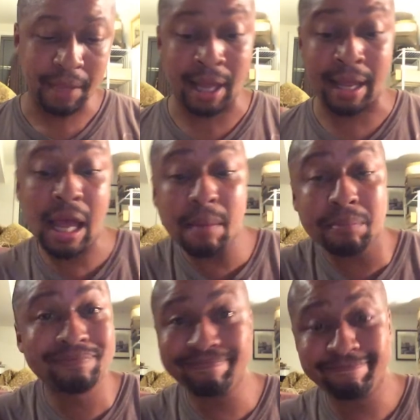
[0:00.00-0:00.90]
I am.
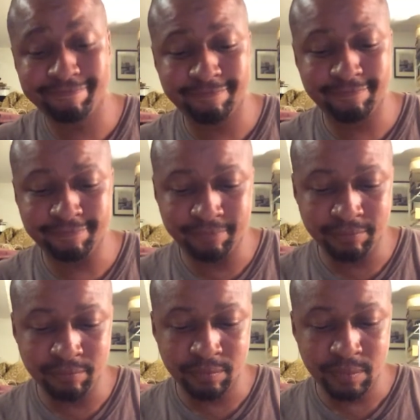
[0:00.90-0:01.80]

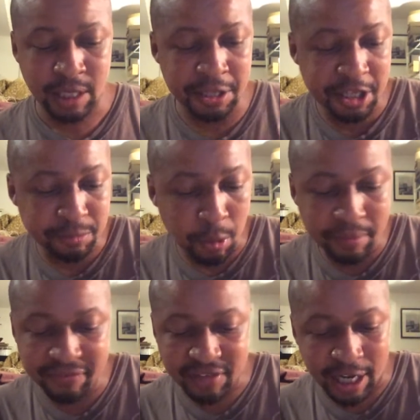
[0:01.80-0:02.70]
In this
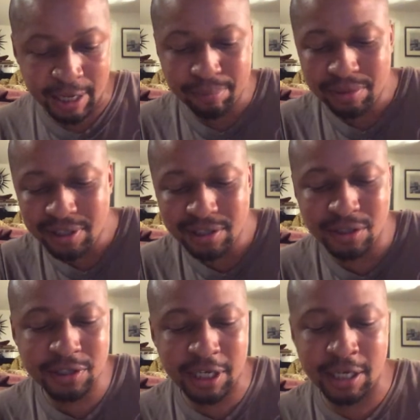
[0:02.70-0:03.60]
moment of time, please
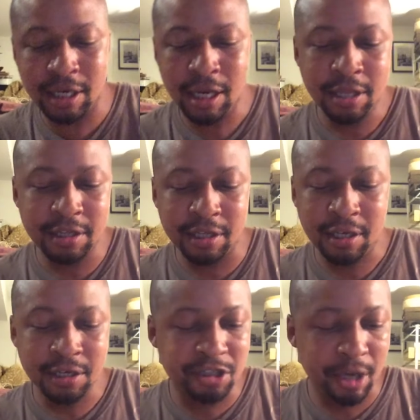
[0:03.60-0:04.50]
understand the
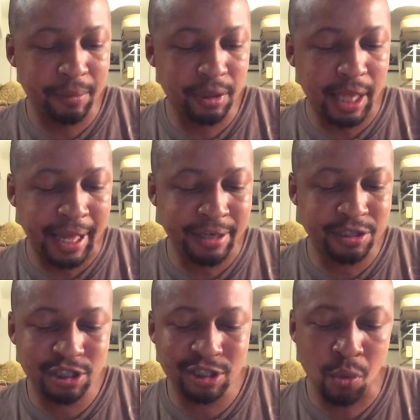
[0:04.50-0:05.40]

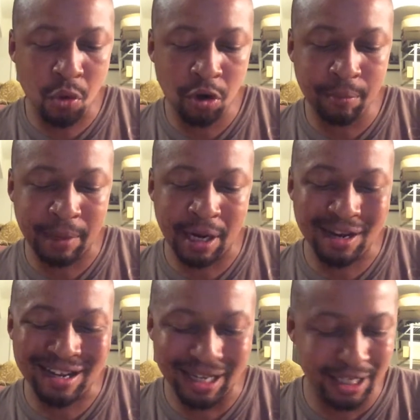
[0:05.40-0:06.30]
double-edged sword being
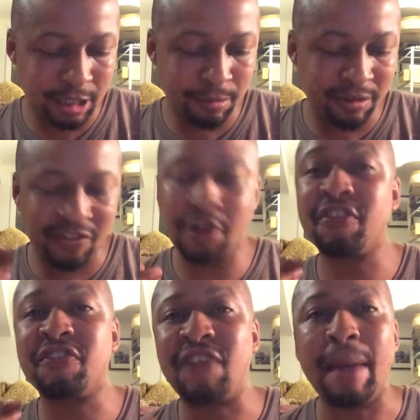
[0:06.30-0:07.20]
cut into the very
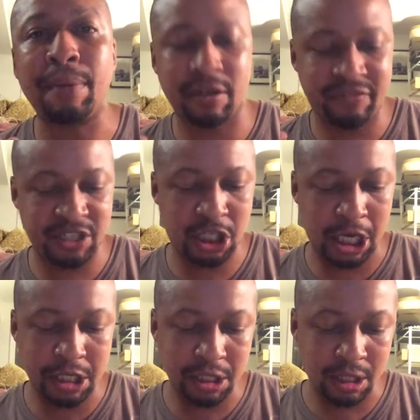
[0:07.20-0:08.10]
fabric of
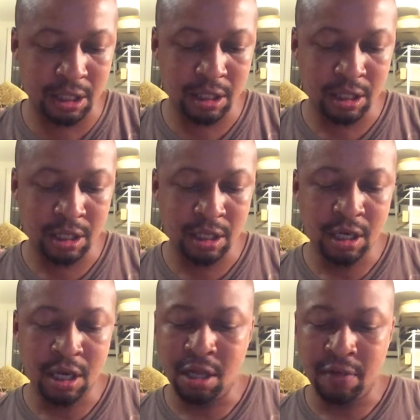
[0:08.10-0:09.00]
education.
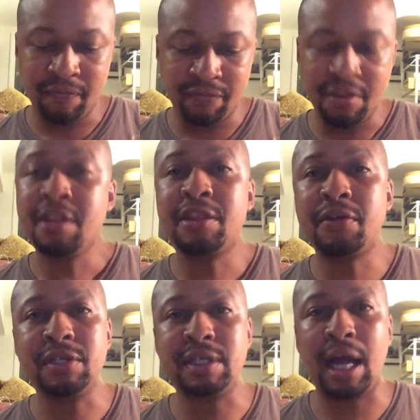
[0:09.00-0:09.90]

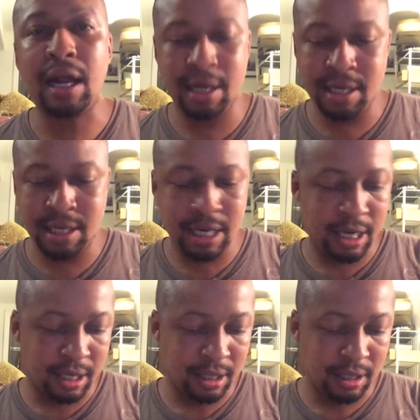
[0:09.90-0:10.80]
There is not a
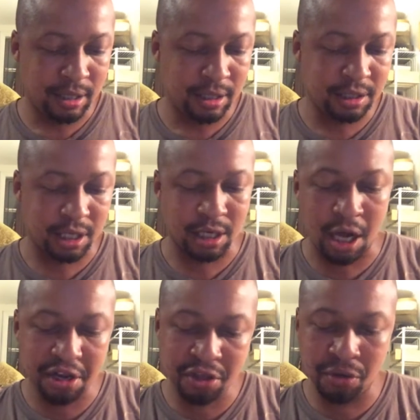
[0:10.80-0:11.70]
need to
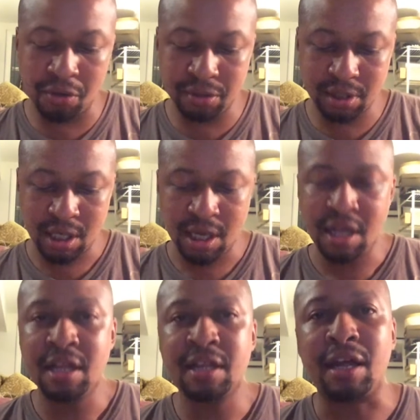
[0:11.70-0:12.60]
cut those
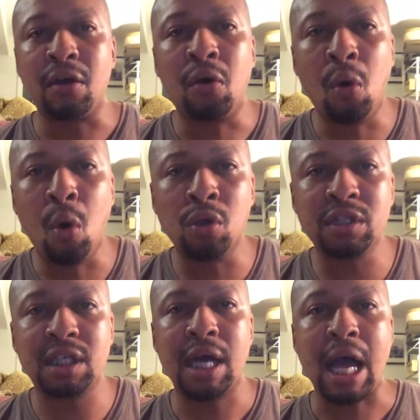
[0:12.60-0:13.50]
that
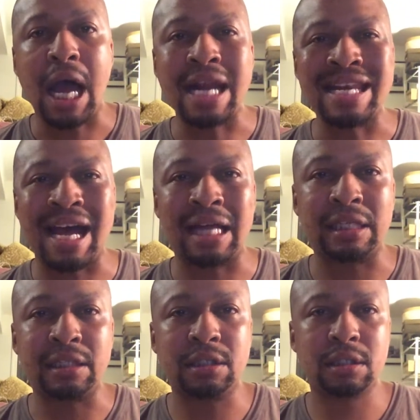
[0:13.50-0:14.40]
hold
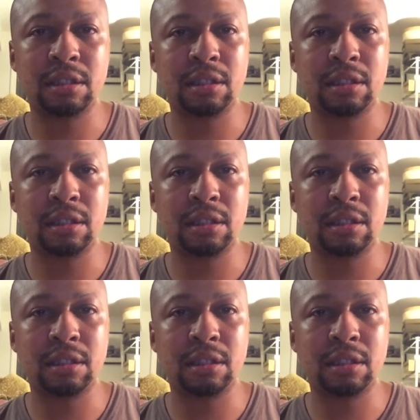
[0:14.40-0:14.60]
knowledge,